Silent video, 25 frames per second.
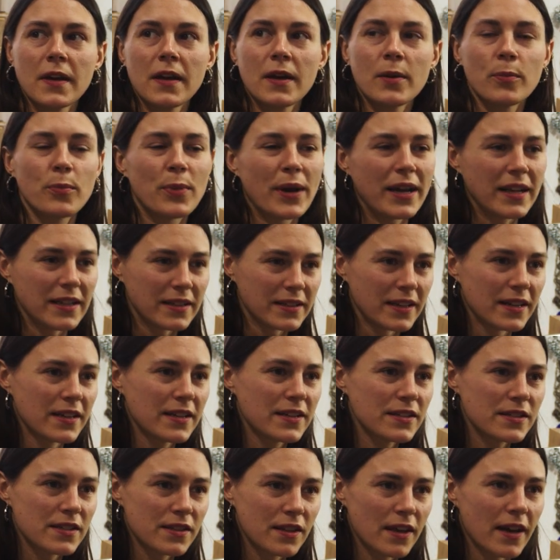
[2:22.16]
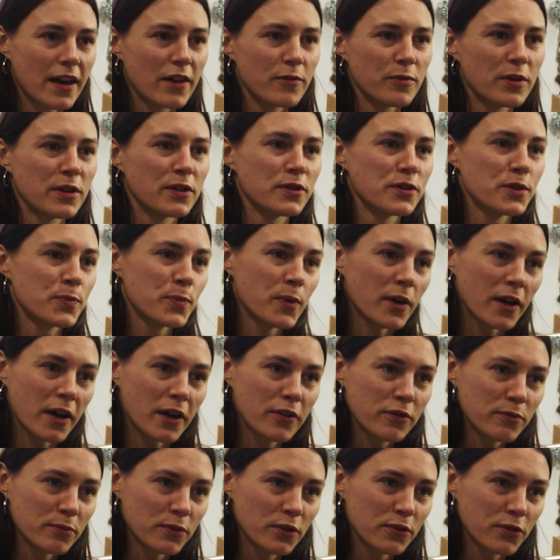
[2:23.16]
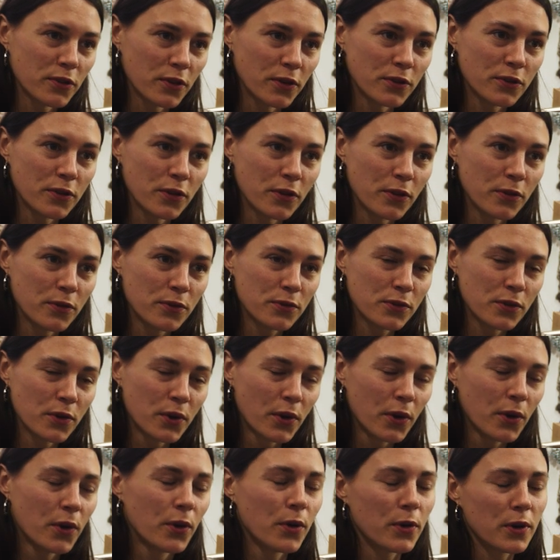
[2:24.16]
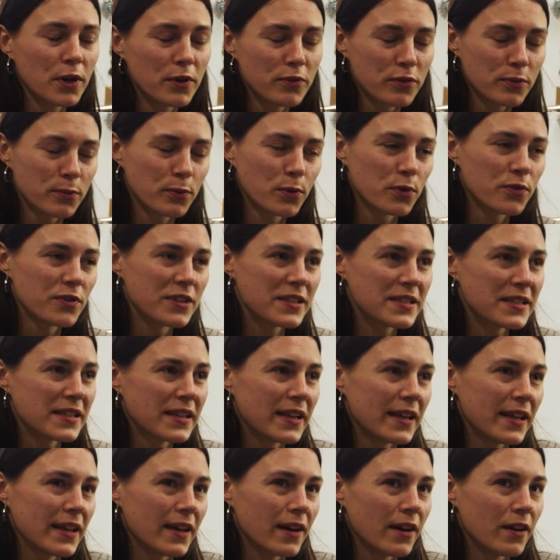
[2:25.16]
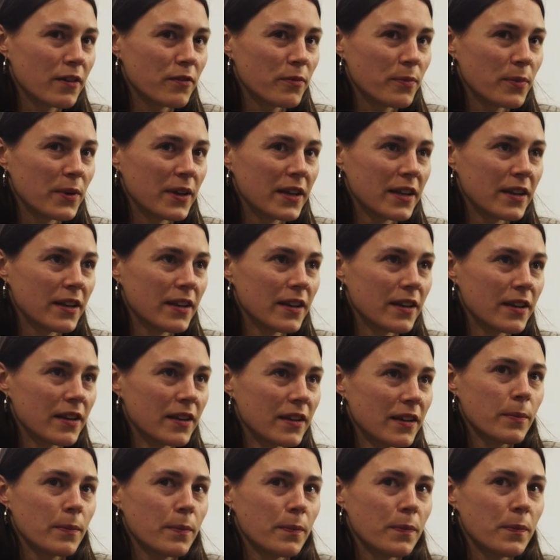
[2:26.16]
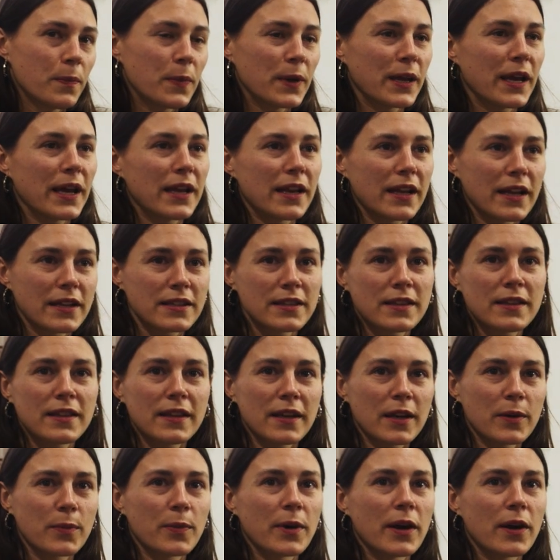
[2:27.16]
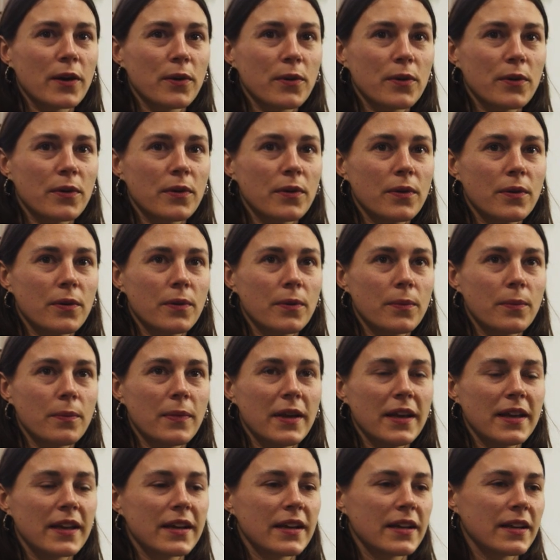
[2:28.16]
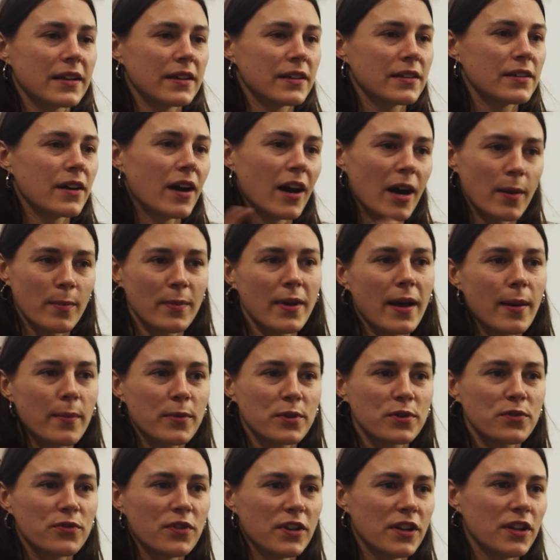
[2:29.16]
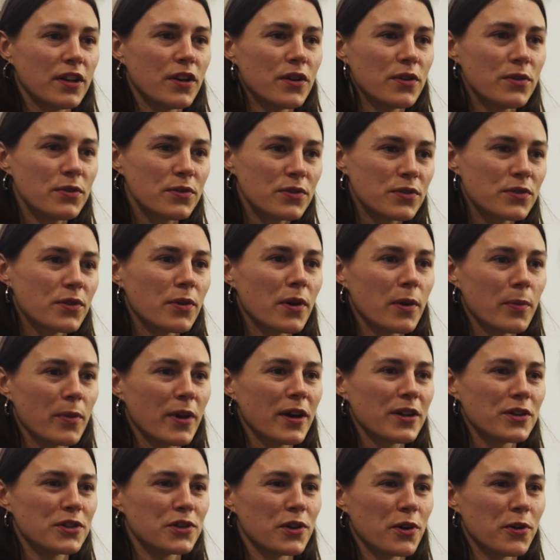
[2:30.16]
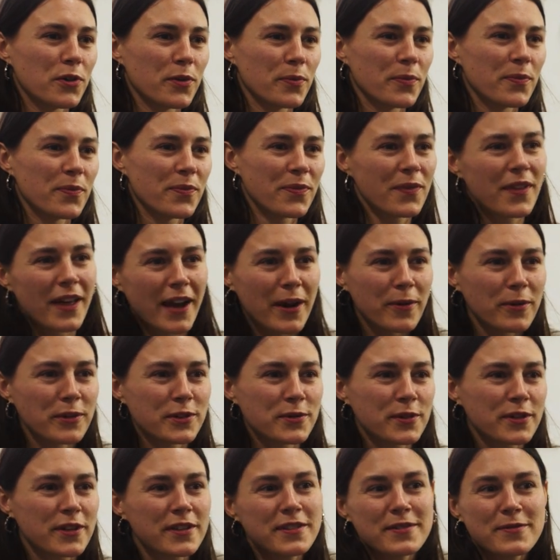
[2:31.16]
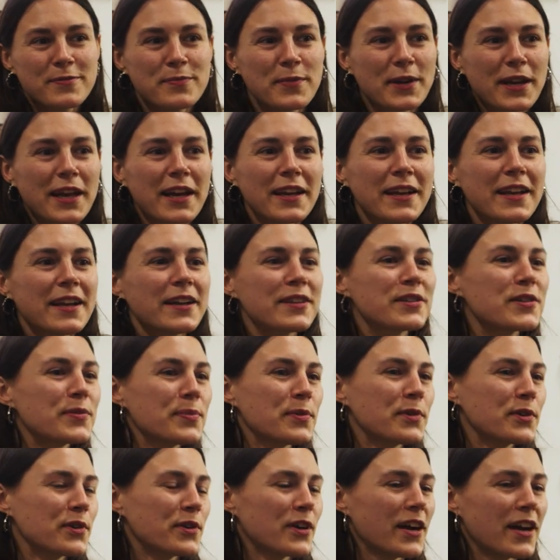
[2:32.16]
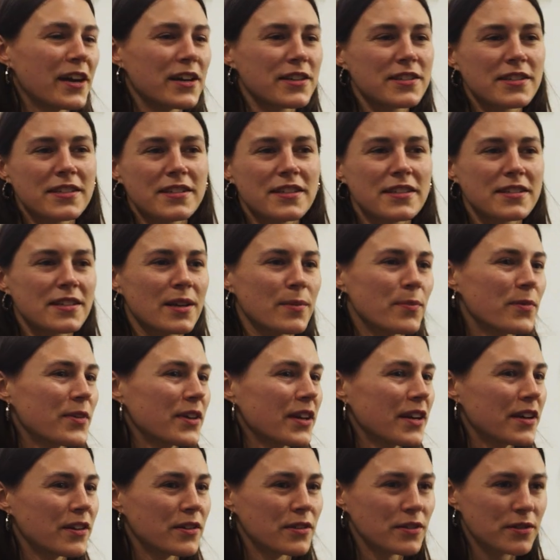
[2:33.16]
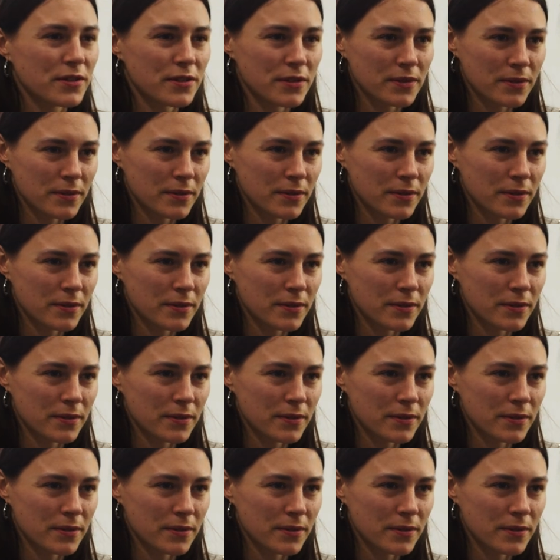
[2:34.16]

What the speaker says: paintings that have been inspired from the photos, or even more recently I've been beginning to think about making time-lapse videos, so I might show them how it's beginning to progress into something else.